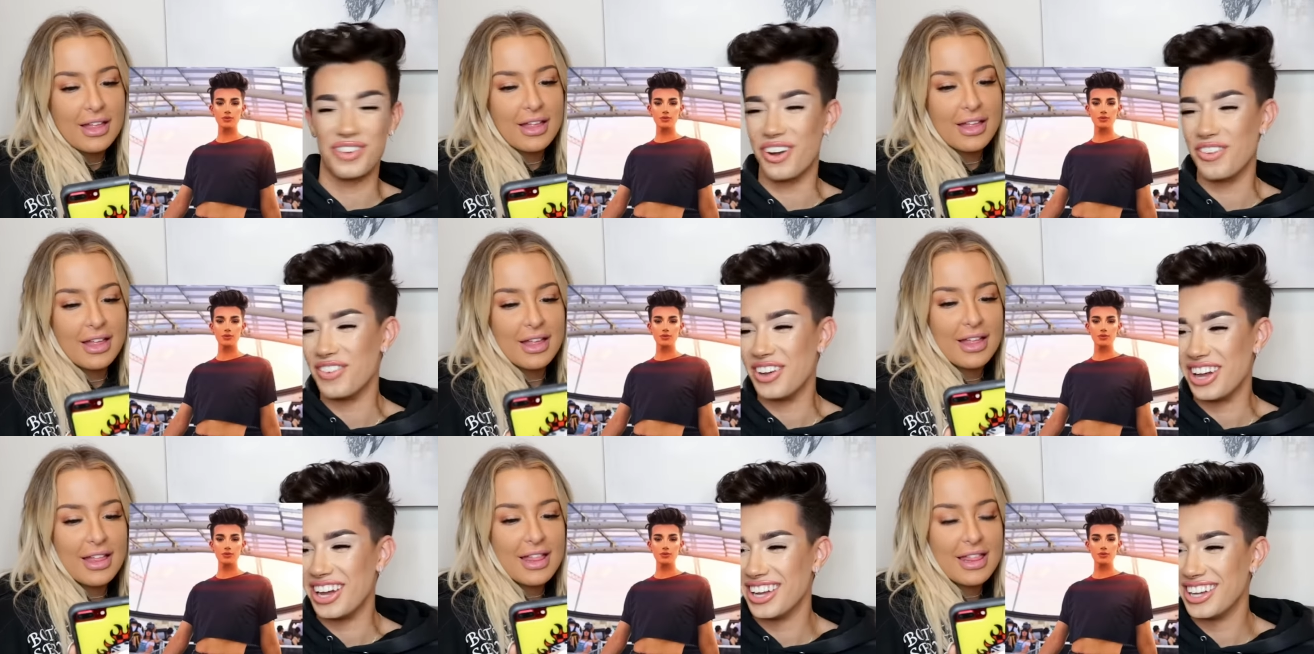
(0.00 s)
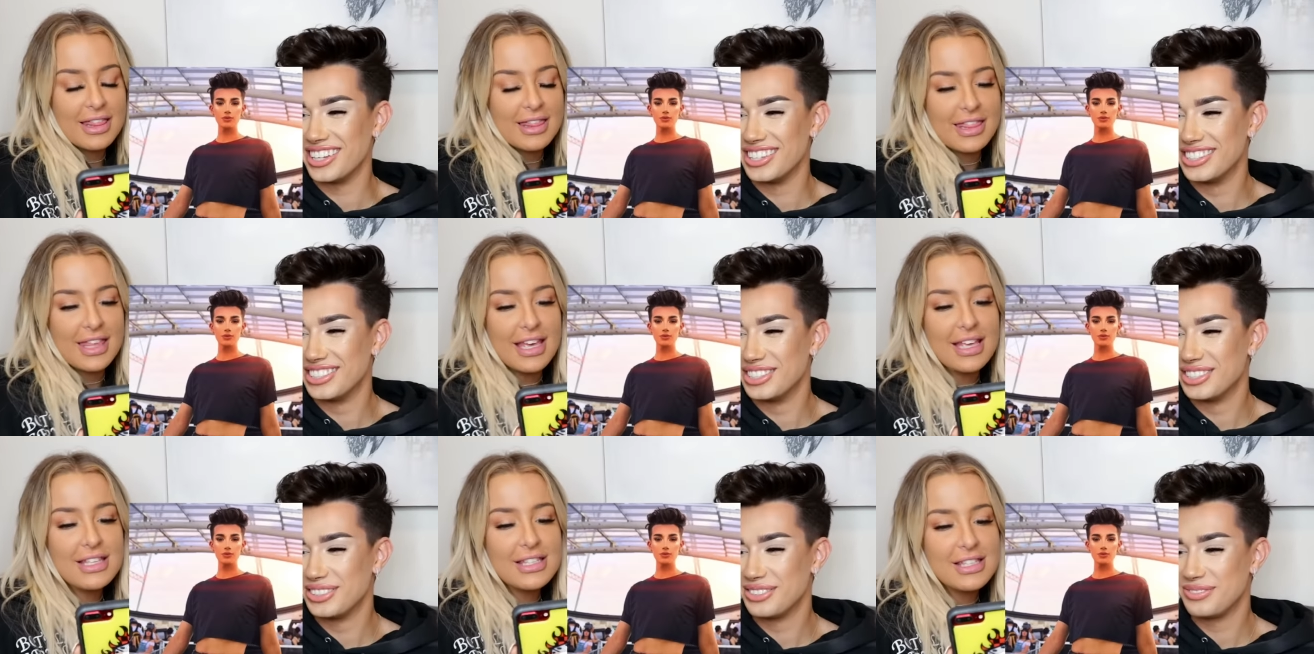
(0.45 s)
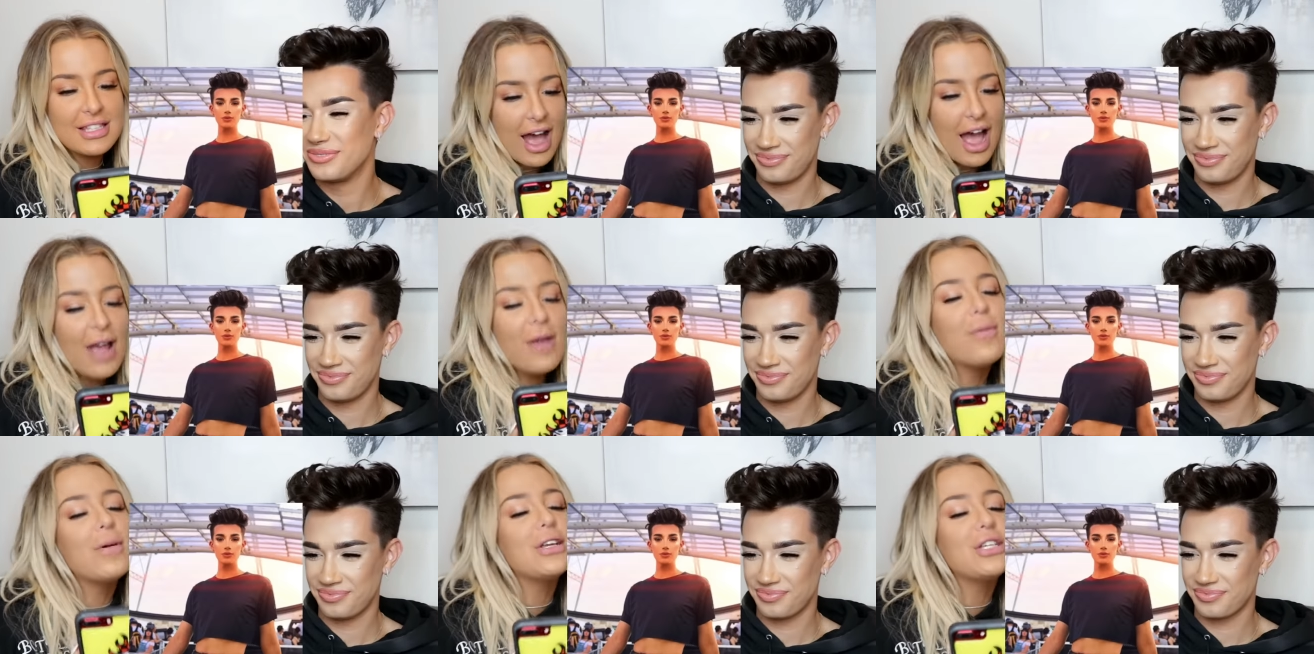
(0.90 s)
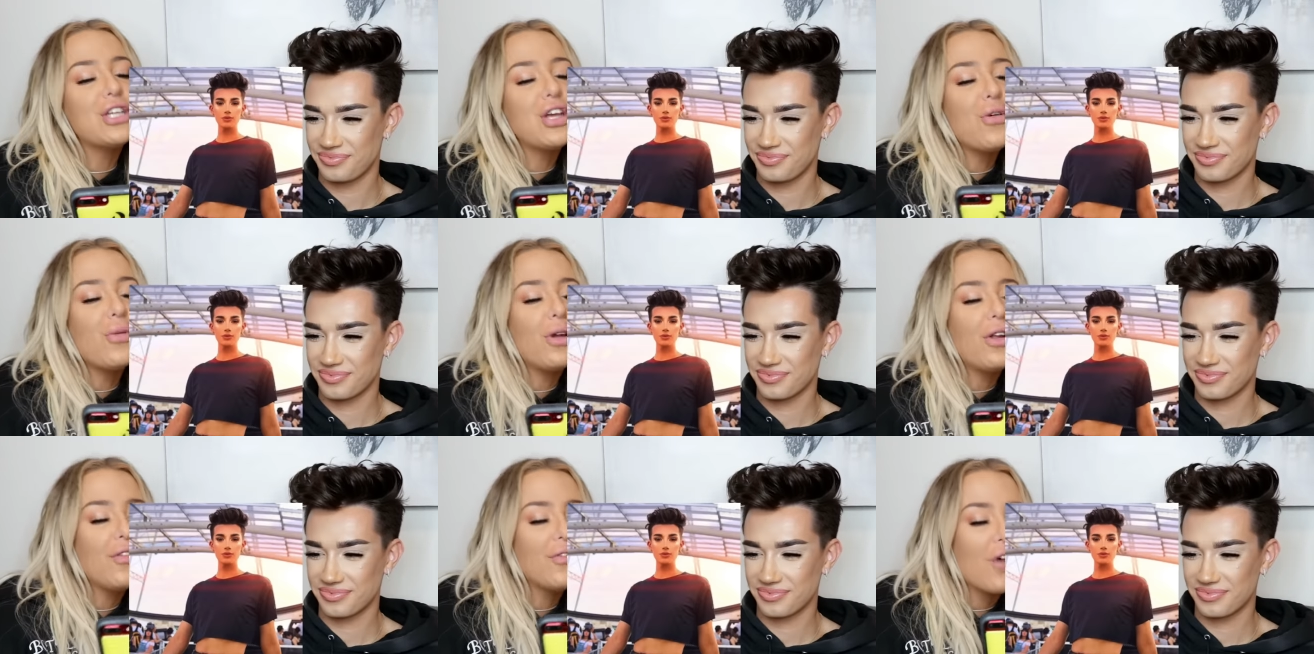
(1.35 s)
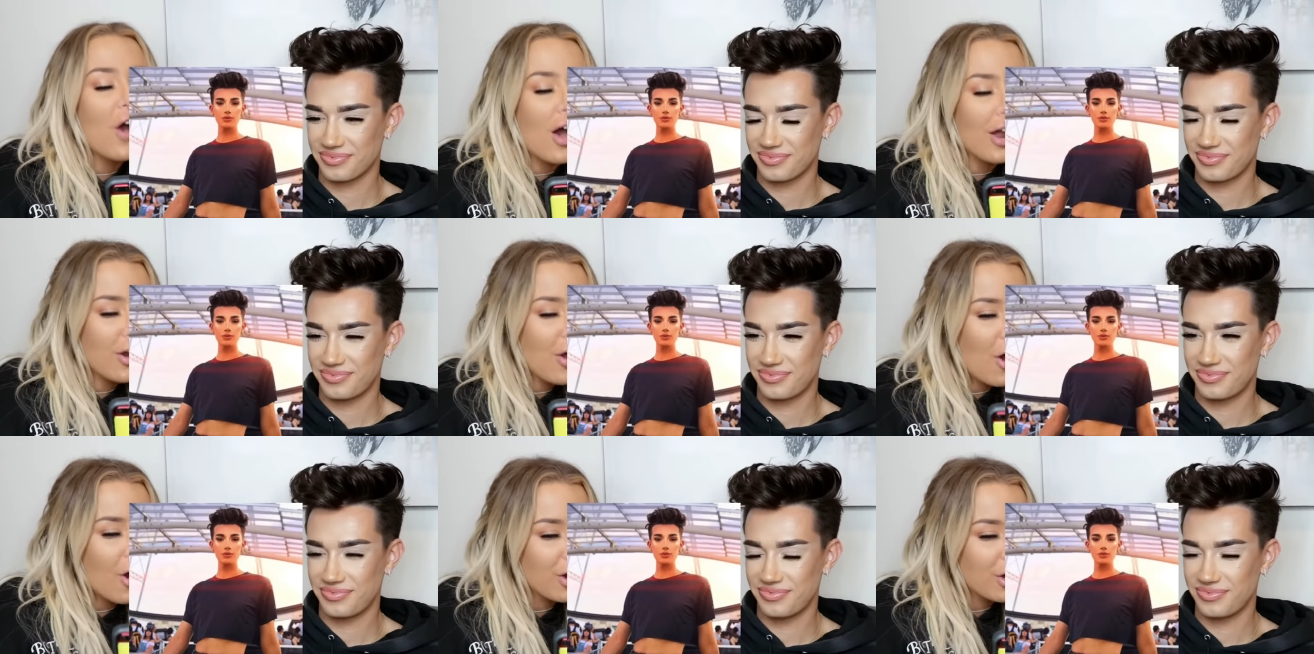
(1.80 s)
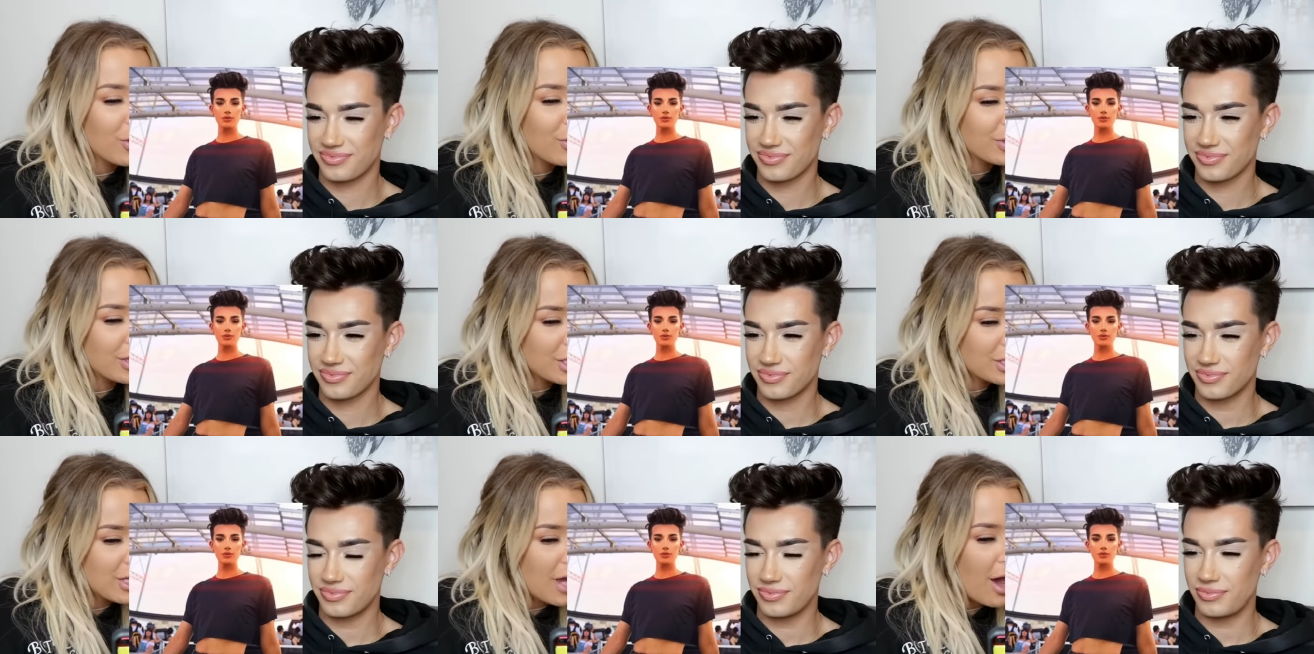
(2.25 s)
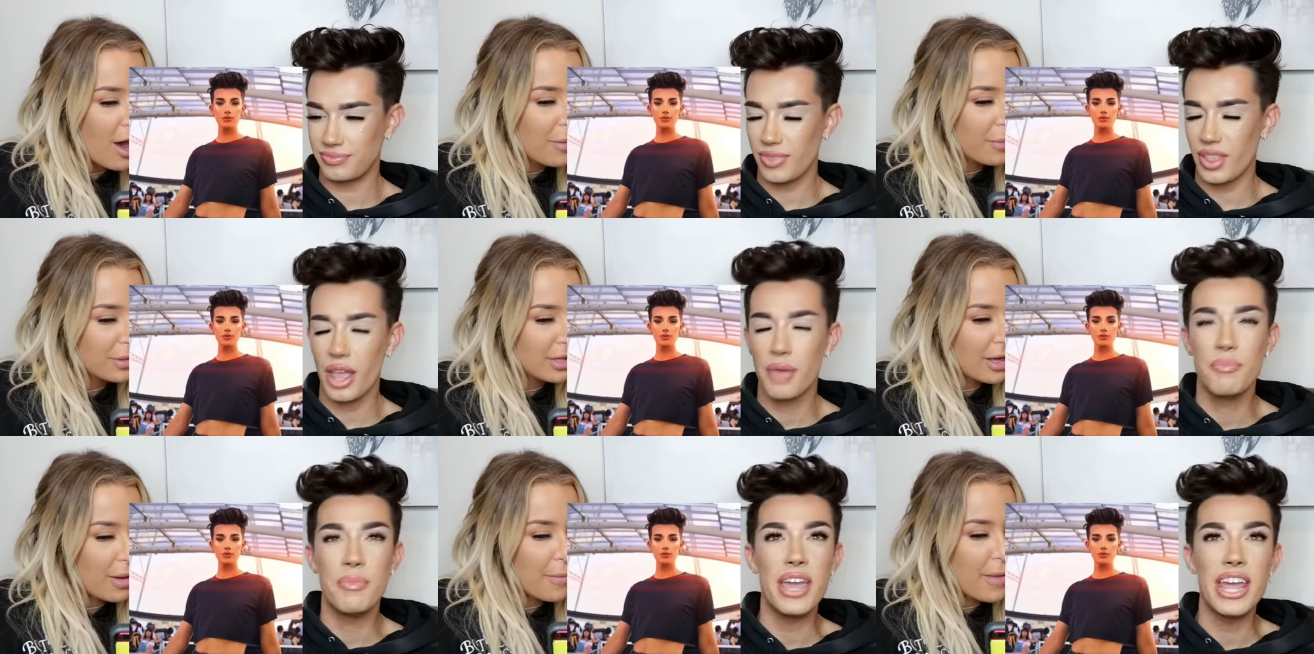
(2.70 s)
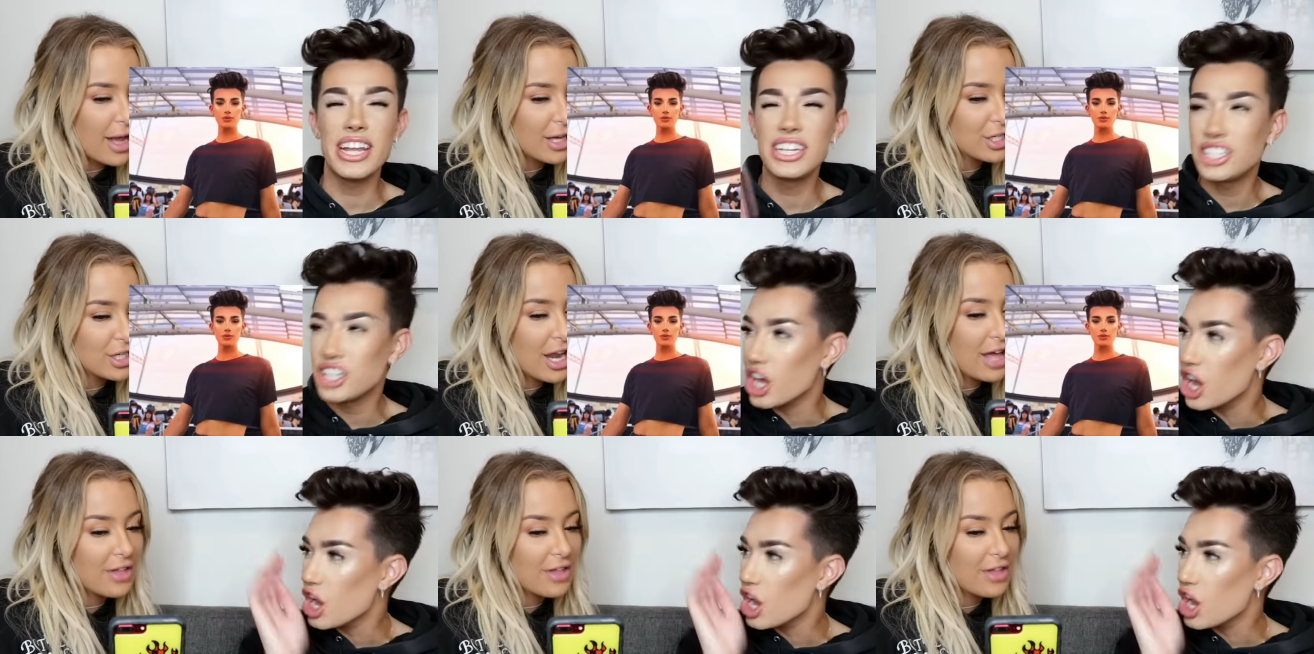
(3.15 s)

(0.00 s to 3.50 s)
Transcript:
Speaker 1: moment.
Speaker 2: This, I wish you would have gone harder with the top. Like Me imagine